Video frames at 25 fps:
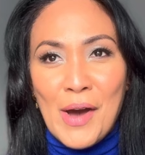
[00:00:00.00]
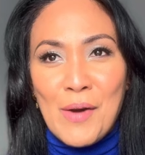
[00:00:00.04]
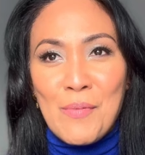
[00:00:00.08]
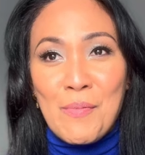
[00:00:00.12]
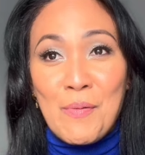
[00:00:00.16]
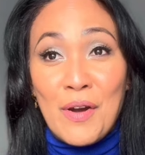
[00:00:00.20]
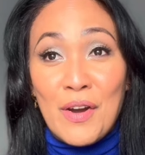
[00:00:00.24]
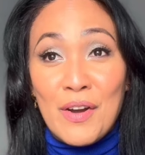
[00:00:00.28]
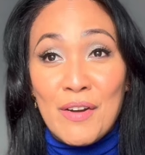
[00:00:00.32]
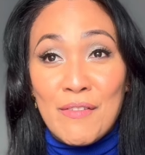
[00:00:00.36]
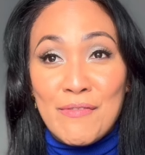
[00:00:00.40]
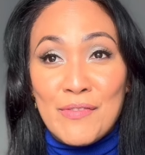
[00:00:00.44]
a
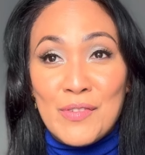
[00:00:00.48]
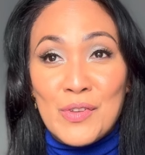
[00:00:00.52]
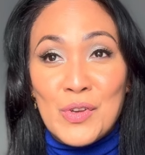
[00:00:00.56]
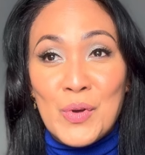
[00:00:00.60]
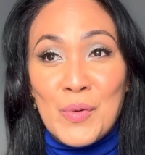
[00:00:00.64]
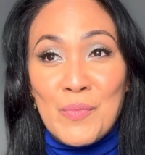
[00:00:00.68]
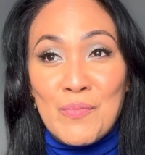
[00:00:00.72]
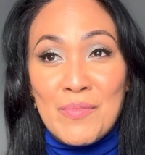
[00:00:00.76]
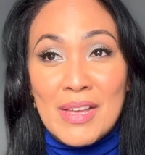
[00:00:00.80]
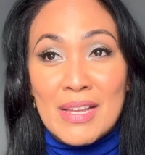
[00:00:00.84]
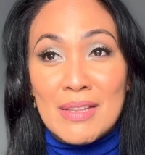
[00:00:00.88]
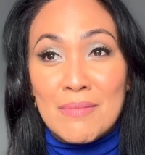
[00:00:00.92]

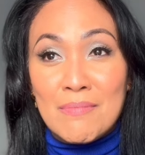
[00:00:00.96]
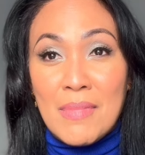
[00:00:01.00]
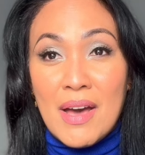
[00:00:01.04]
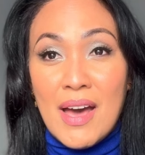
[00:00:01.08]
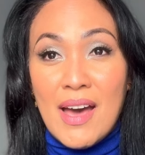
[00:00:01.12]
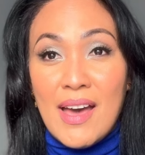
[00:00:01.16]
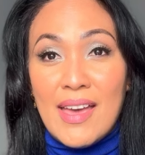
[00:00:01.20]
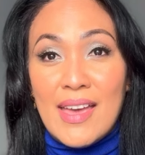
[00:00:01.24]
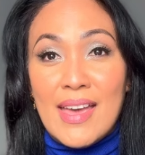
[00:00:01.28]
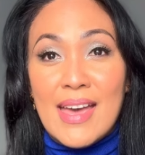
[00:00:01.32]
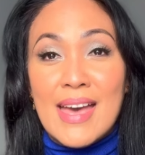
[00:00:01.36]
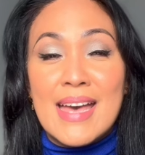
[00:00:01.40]
perfume that
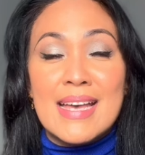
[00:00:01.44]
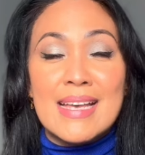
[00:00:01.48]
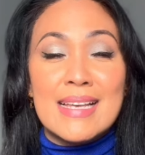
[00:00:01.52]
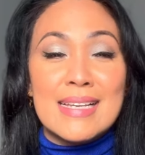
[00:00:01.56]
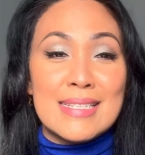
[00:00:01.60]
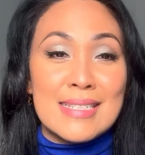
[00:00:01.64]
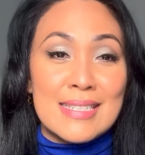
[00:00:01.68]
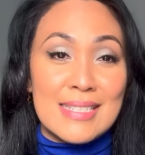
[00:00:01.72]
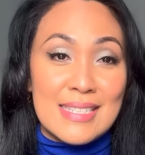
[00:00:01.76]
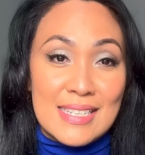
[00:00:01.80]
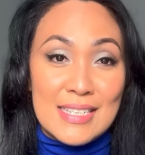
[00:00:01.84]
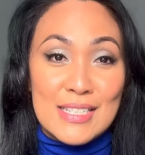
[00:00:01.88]
my
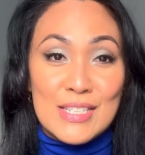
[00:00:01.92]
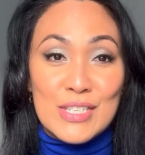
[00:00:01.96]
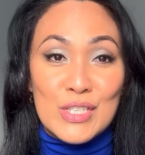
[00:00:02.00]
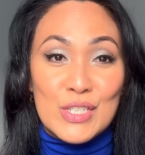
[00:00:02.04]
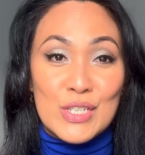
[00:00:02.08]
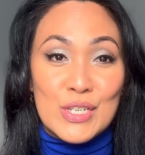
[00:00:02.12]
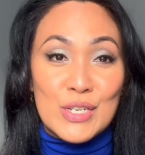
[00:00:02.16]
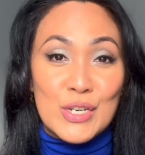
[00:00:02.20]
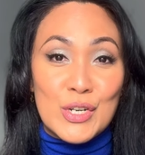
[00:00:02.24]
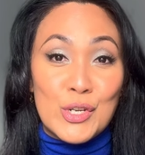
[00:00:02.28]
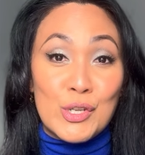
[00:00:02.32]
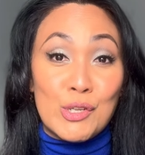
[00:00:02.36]

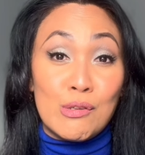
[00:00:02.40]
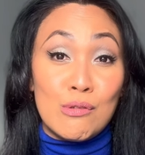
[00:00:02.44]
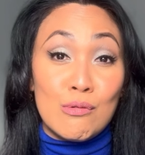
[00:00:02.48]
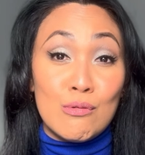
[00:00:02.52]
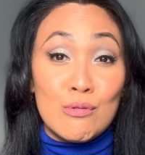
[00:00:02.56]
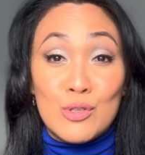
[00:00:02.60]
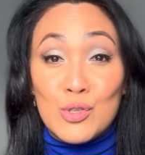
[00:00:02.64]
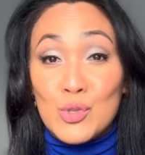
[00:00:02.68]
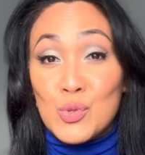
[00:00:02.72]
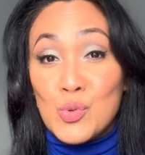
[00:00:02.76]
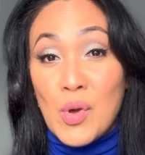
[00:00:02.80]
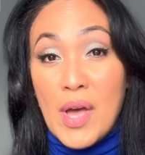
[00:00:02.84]
sister
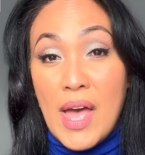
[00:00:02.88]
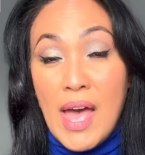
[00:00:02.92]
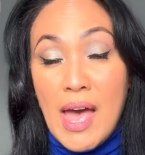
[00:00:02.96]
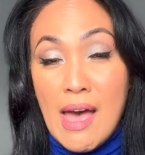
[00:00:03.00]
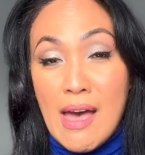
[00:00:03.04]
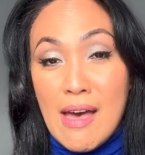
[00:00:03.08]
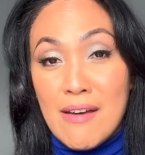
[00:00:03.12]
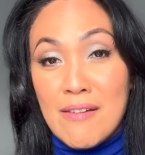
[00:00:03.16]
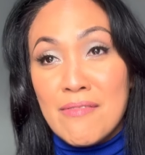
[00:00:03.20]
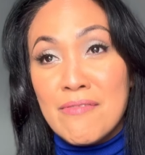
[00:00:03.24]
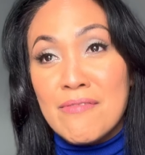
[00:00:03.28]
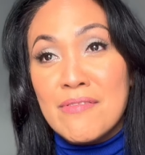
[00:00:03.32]
used to
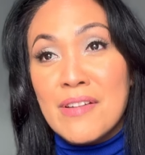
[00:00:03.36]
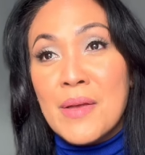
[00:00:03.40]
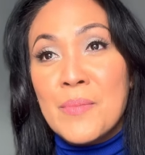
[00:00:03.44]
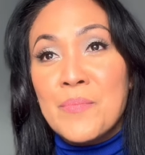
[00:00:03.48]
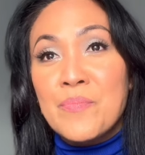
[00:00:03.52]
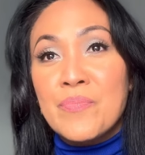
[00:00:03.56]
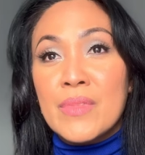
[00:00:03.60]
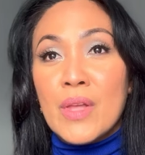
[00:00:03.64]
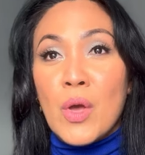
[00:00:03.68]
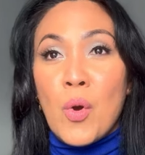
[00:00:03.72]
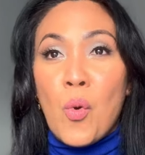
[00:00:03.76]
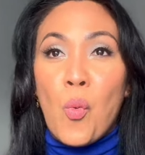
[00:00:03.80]
have
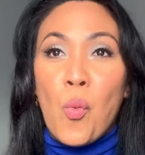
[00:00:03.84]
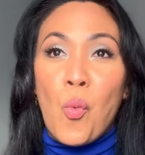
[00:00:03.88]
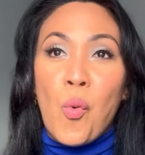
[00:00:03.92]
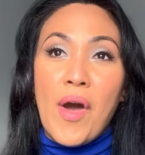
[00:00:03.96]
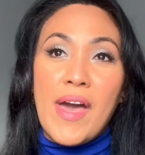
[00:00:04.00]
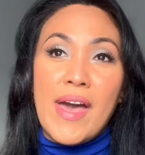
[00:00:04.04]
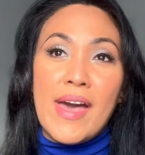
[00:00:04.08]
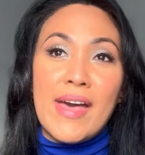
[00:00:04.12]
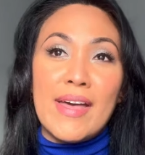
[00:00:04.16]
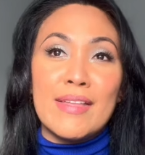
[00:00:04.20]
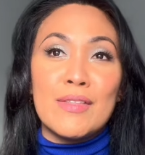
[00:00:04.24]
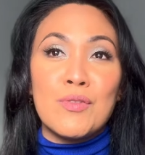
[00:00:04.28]

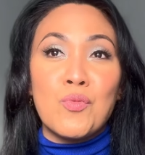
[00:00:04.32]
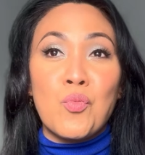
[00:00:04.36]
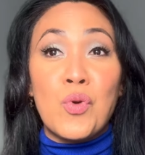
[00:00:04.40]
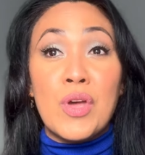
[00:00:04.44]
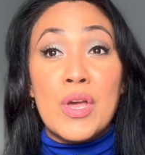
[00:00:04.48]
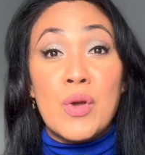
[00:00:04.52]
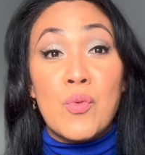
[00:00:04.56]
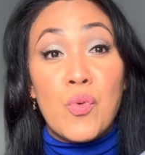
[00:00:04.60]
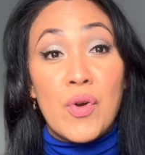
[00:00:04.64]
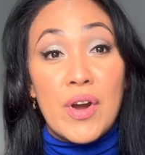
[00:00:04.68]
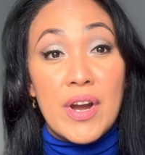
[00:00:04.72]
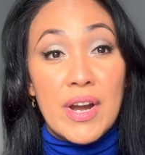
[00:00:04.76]
when
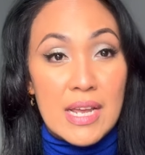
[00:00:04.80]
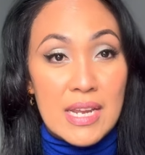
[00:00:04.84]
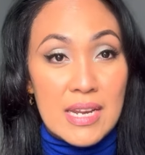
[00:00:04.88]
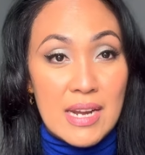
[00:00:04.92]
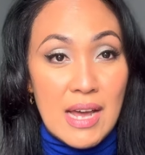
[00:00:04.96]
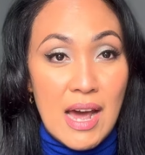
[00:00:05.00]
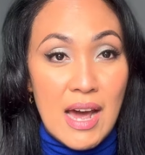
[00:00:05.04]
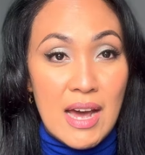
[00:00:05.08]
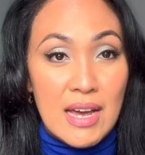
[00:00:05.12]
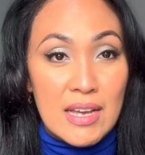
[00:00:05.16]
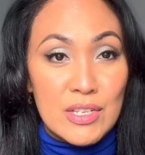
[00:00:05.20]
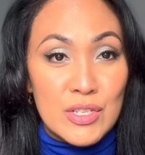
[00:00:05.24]
we were in
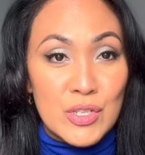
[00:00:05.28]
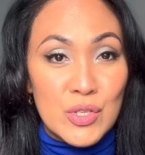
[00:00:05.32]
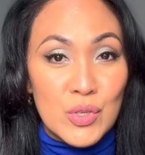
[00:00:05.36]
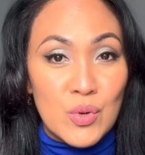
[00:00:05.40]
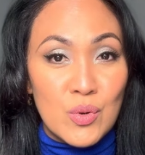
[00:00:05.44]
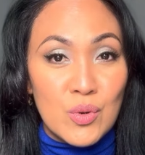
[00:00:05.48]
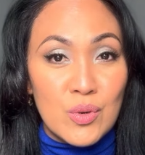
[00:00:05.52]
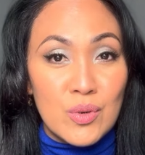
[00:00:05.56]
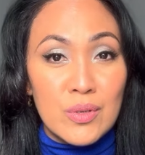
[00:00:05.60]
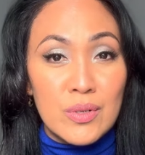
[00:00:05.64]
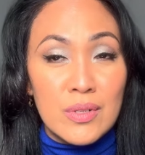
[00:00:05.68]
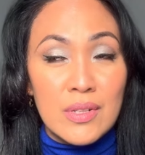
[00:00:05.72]
high
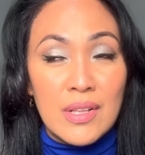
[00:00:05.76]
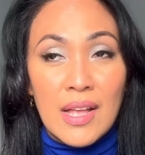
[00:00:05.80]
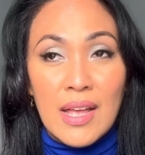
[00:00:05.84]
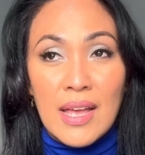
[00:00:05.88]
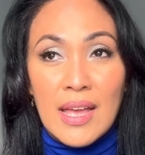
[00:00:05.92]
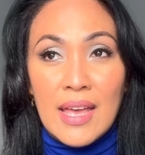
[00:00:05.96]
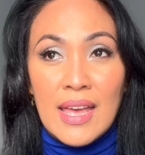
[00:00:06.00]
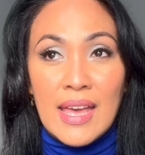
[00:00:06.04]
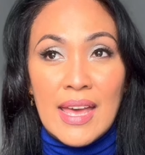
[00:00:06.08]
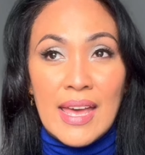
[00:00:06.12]
school.